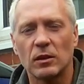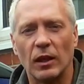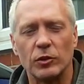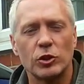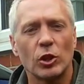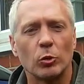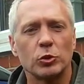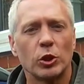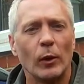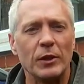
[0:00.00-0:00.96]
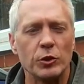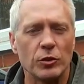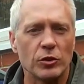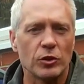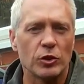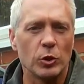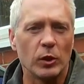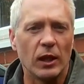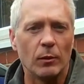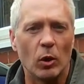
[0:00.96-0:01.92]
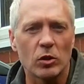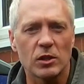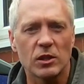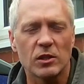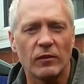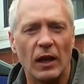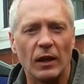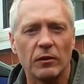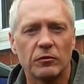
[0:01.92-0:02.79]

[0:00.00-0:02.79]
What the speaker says: and so 2 engines and 2 gearboxes survived.